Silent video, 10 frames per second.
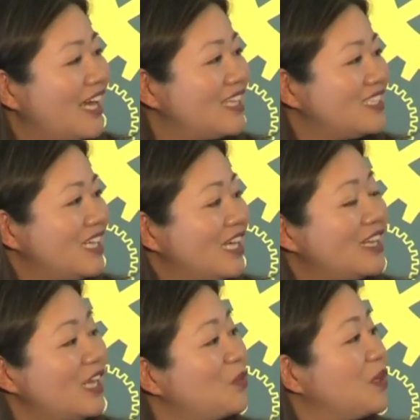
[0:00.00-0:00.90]
and
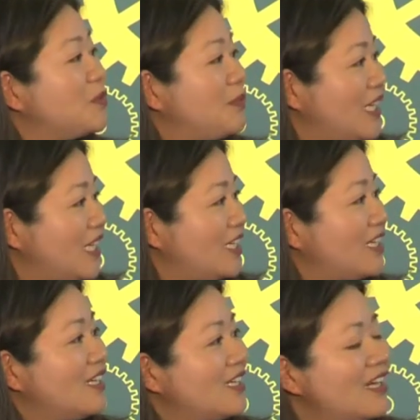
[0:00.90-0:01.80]
they will be